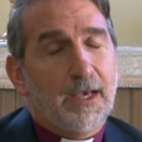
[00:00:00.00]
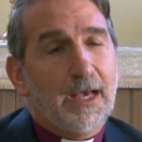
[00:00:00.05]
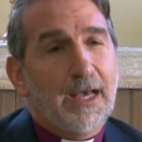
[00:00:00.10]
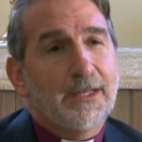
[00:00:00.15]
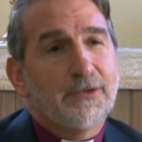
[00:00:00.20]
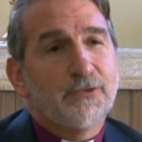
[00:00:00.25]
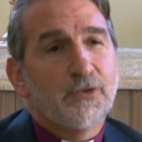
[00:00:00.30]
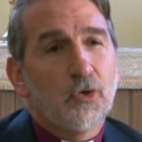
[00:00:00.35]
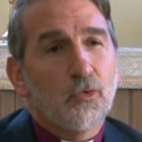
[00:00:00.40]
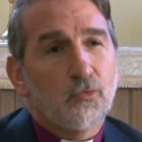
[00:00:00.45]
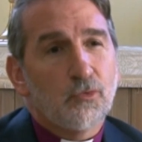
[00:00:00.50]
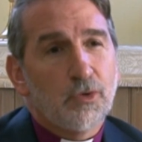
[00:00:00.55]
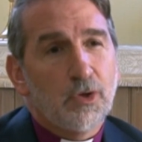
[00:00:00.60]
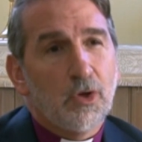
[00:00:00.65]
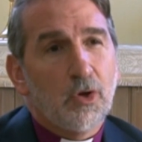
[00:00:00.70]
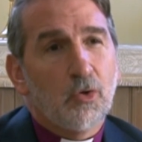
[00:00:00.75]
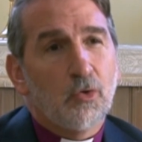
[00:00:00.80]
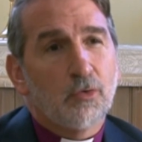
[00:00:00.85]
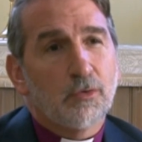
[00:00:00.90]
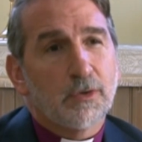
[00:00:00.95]
I don't
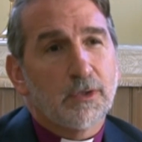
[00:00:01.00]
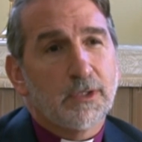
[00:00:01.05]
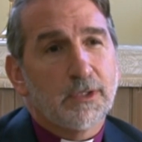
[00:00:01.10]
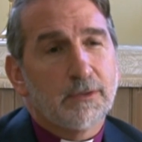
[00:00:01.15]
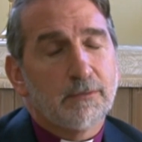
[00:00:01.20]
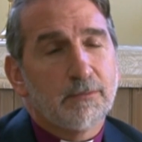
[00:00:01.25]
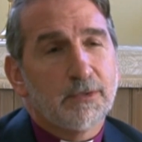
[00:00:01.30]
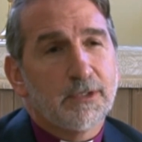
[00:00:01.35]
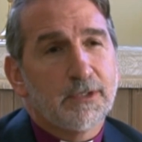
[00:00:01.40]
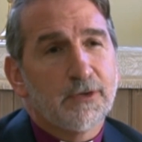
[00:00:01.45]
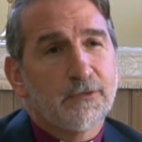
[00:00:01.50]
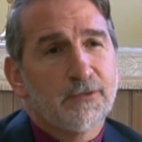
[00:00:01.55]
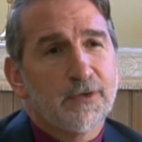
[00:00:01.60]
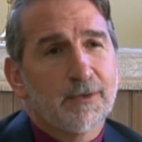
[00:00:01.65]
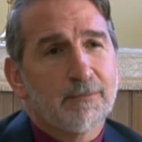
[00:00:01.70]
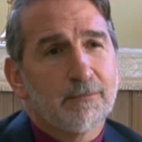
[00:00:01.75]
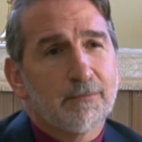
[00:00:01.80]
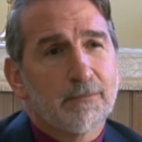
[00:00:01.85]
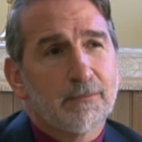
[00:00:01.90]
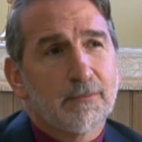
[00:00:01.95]
know, and because
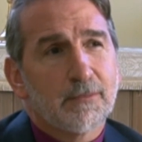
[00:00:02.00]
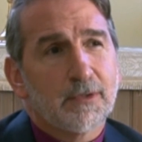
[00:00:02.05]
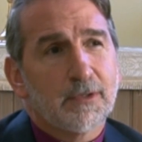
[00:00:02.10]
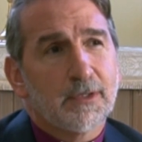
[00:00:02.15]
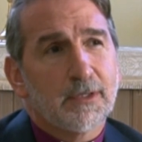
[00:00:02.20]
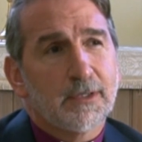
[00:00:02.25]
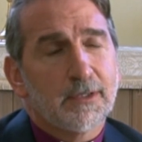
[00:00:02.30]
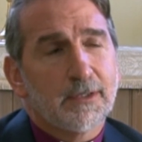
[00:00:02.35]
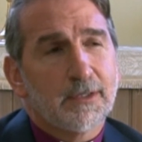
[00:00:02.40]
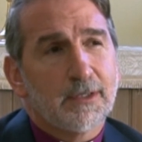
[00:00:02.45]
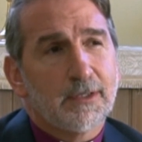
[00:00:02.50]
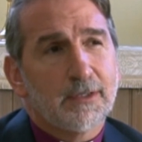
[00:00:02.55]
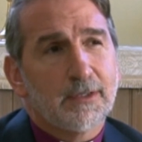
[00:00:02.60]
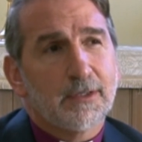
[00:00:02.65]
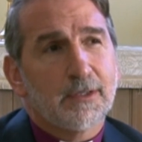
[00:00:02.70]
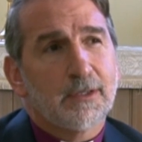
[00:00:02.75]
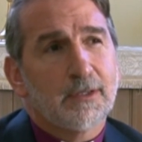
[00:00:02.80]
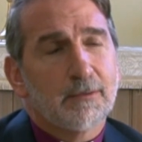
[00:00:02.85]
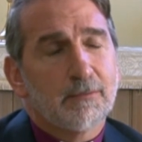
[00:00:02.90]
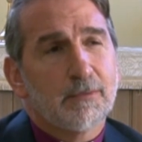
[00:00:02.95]
I
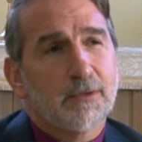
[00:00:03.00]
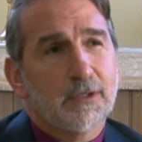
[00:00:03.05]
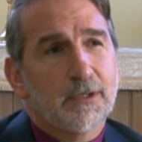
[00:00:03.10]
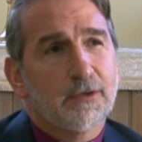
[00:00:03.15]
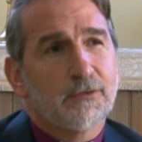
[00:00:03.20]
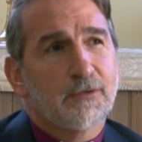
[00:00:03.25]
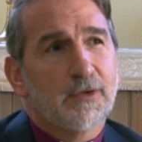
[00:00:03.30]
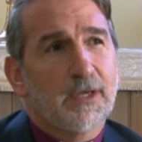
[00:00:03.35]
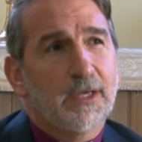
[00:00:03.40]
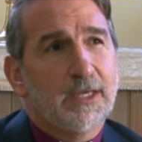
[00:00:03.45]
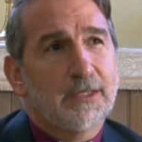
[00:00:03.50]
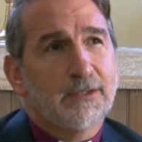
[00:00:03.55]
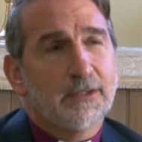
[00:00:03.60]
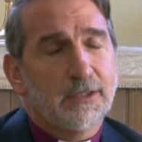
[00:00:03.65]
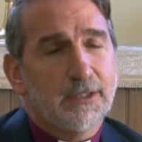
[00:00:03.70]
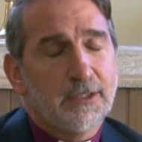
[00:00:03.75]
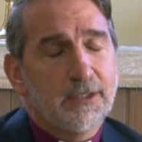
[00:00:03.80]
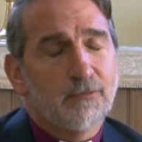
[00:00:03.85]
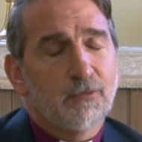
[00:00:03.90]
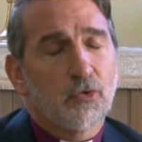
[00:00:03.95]
had to
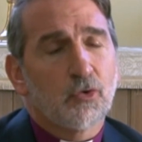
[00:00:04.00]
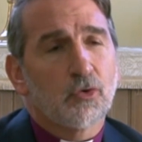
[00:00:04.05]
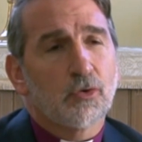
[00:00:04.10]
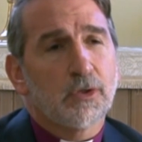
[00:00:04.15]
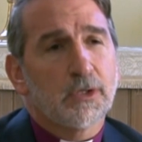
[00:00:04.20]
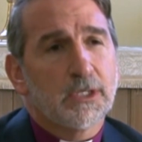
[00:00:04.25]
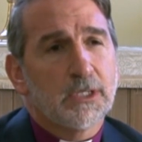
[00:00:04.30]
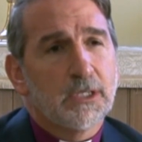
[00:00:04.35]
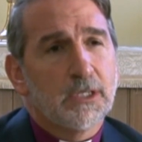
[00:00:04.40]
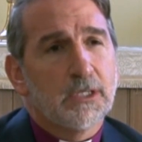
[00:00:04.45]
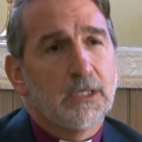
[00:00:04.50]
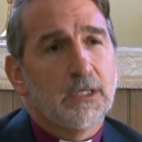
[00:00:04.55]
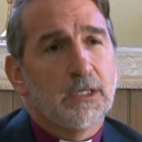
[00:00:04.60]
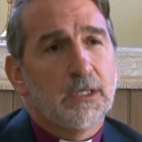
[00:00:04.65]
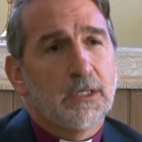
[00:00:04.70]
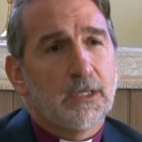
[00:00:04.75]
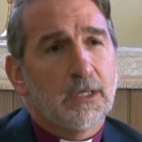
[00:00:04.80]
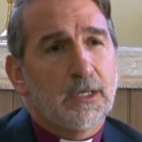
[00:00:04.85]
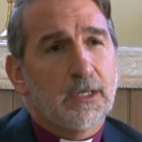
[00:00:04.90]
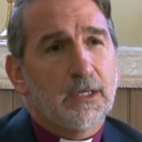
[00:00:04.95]
leave early,
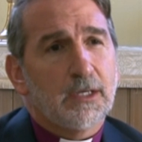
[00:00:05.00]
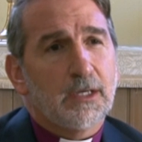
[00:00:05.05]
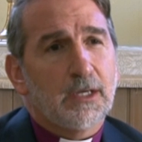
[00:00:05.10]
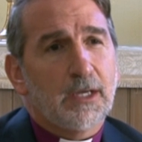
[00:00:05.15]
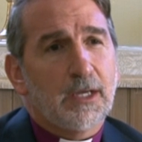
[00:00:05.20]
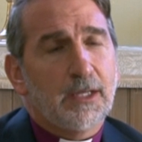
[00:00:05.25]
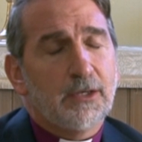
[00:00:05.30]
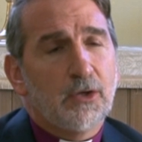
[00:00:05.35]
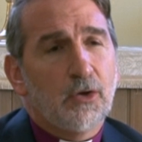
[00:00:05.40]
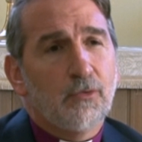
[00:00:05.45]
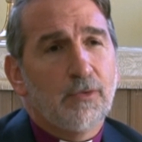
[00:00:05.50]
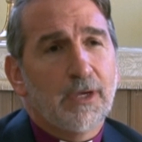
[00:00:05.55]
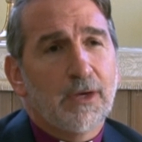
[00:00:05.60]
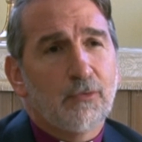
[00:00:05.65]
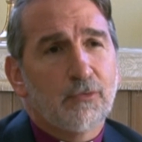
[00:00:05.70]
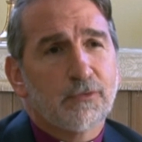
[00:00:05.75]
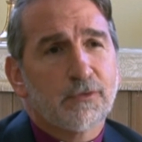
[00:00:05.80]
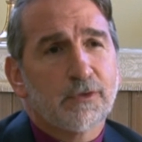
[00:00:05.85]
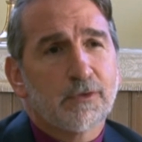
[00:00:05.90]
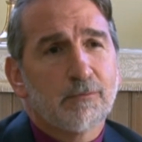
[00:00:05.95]
I know
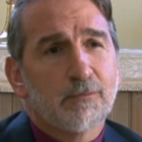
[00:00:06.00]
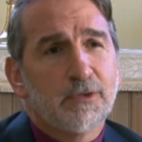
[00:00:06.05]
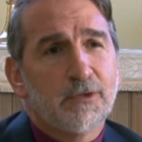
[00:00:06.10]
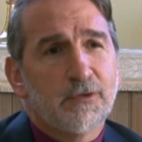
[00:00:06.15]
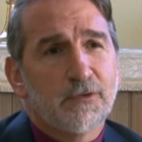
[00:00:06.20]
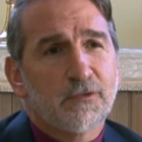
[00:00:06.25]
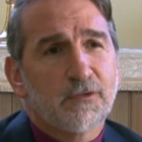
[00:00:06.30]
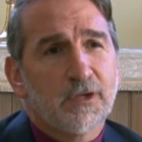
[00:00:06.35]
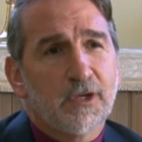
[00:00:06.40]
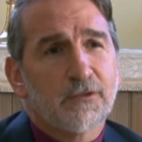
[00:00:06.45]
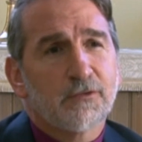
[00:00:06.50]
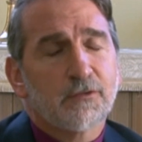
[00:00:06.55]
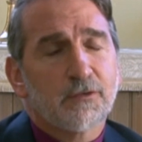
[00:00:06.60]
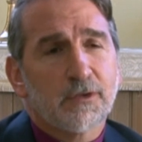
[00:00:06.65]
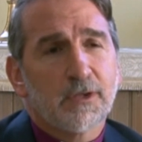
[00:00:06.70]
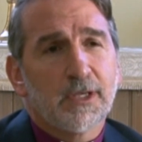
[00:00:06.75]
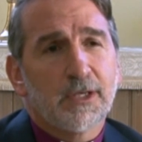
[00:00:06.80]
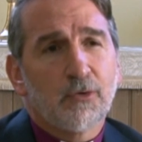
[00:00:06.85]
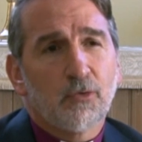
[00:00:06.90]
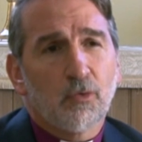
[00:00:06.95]
that was going to be
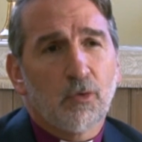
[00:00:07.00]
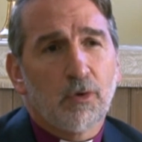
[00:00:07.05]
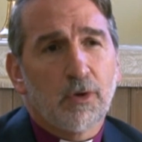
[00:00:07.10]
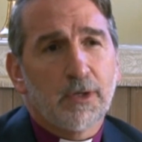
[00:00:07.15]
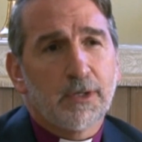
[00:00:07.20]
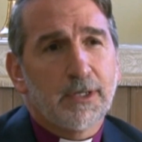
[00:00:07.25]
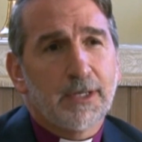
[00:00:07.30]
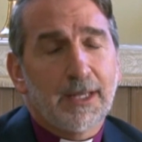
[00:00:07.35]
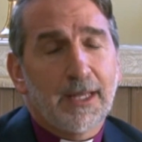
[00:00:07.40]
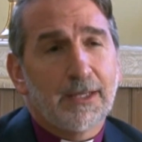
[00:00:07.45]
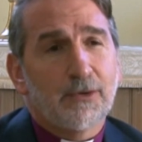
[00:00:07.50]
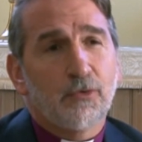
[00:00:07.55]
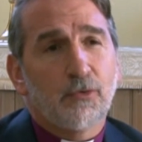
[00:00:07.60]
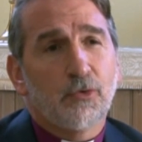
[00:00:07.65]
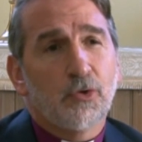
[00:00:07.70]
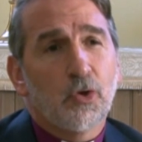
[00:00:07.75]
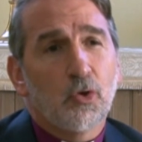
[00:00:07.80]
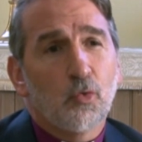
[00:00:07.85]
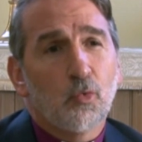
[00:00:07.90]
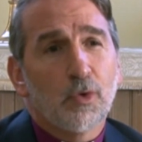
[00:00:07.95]
discussed later on, and I
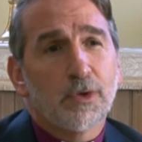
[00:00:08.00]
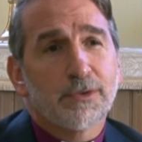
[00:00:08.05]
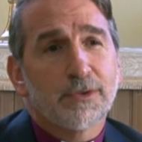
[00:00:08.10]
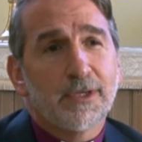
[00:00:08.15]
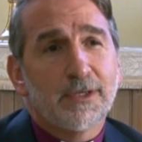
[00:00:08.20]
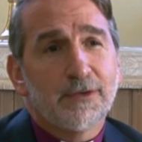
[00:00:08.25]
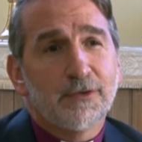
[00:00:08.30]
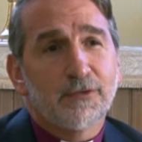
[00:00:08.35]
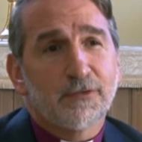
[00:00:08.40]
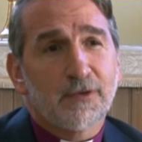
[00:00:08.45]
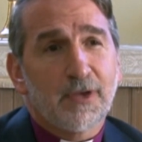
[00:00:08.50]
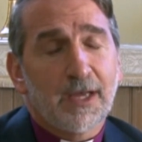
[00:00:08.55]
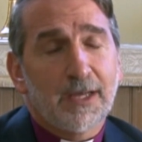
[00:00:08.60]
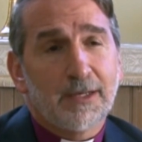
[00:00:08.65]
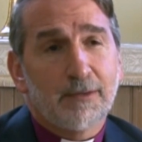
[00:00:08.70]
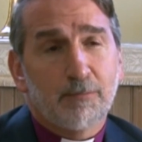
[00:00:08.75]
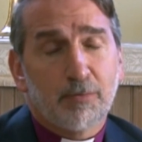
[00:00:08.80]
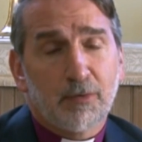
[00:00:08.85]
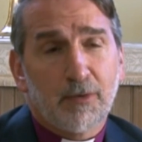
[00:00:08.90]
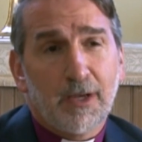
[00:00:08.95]
don't know what they
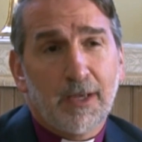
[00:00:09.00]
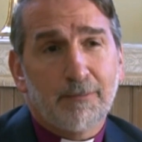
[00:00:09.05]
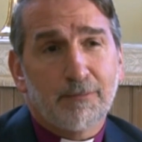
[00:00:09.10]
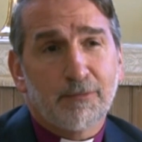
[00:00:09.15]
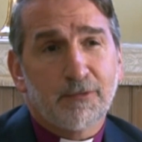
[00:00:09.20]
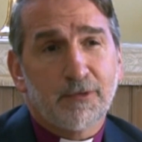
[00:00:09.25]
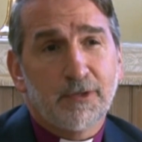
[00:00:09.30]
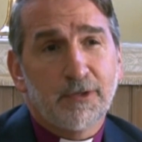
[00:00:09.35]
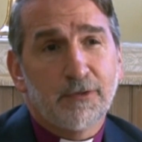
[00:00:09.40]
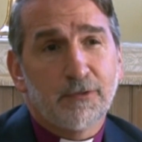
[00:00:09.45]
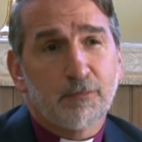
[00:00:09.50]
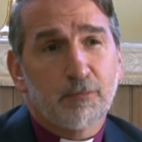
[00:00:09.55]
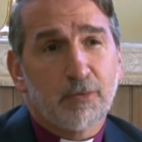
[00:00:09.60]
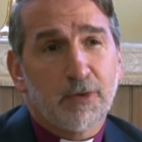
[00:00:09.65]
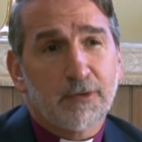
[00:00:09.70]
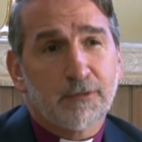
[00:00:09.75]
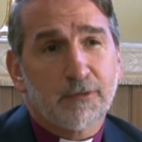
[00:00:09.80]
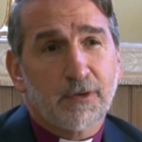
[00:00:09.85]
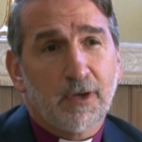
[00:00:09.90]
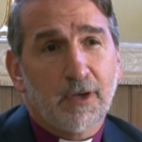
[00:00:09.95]
decided. Perhaps at his
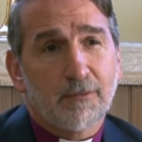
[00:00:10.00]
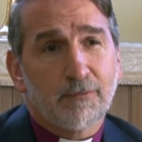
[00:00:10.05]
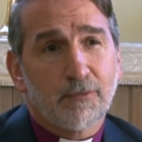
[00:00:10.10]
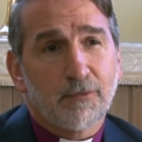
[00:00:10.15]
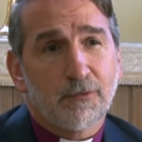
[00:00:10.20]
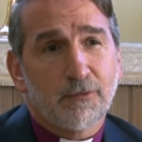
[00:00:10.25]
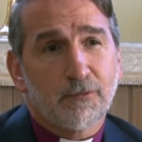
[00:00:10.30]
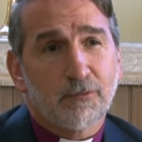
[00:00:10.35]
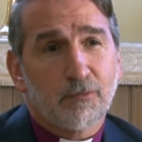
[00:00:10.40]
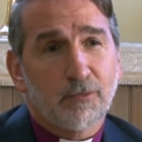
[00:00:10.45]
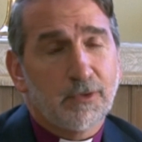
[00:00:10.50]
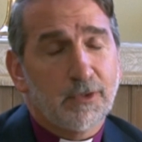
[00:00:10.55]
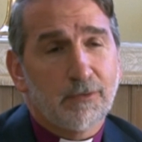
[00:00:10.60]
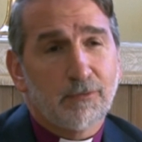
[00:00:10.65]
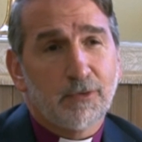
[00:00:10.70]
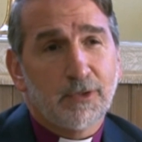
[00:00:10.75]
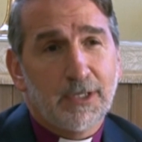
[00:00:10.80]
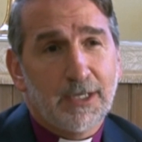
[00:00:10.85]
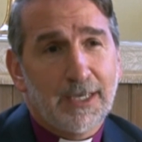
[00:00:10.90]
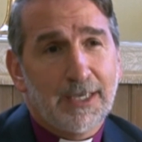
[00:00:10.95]
press conference,
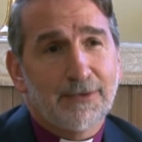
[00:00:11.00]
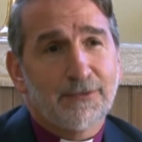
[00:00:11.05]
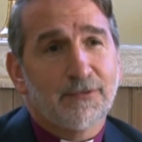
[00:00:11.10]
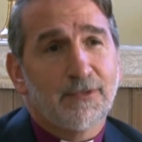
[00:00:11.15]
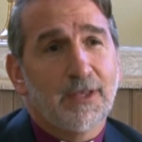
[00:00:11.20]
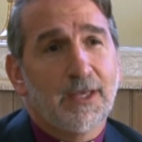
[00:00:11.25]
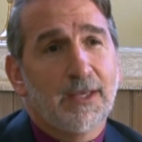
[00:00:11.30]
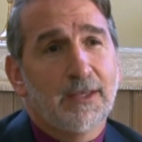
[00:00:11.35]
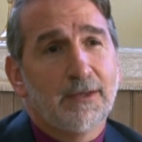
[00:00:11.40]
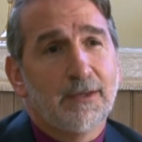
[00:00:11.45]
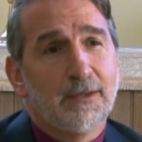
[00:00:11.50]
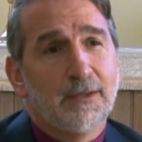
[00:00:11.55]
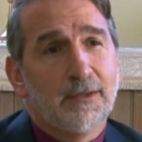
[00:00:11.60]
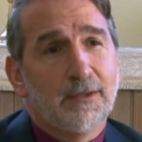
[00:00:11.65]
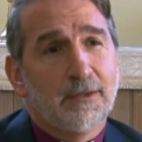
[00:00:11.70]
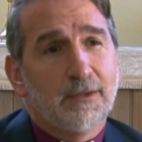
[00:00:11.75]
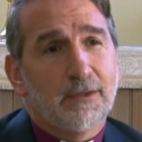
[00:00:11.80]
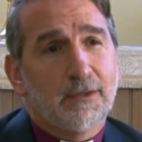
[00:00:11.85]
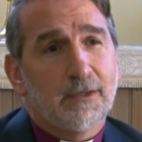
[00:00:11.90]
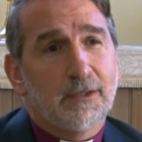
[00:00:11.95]
whenever he has that,
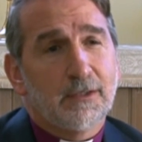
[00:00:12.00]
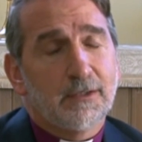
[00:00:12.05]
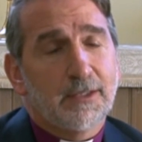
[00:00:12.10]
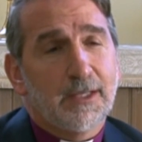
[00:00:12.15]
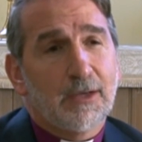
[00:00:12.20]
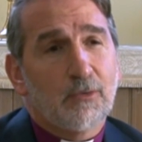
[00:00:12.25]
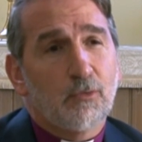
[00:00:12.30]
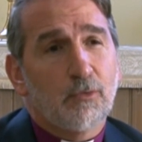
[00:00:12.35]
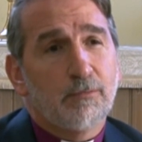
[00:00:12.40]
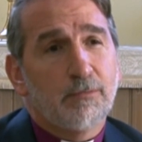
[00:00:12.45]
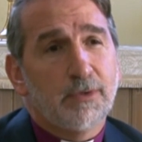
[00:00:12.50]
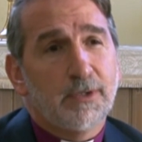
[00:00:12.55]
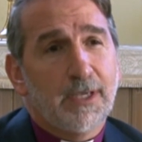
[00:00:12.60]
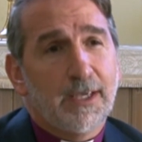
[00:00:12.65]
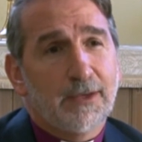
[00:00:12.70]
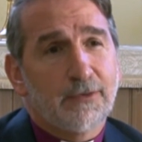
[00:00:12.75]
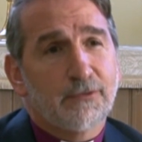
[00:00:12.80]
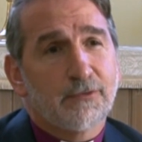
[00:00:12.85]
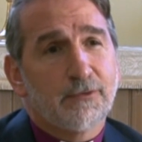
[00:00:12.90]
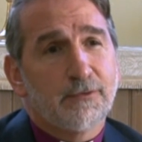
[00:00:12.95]
that will be
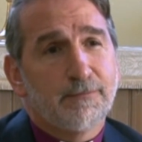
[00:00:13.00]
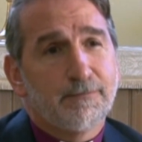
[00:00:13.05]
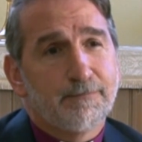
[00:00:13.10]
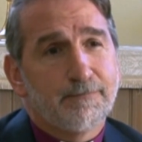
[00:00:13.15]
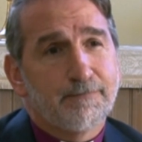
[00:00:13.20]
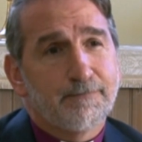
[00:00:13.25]
answered.